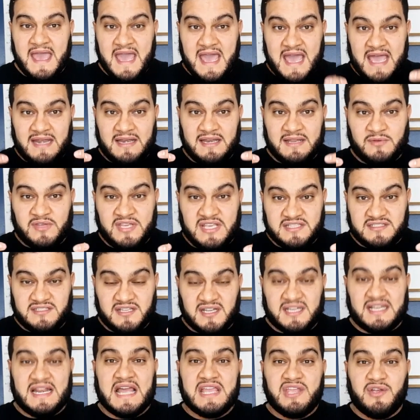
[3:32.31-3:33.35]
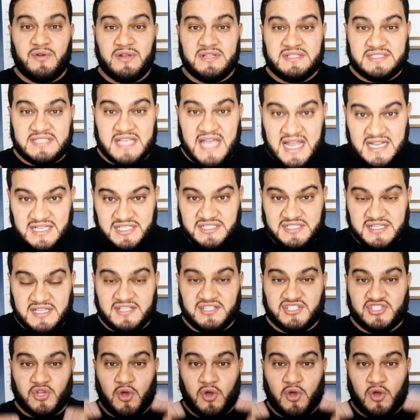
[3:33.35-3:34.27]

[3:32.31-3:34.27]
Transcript: And he's looking at your intention.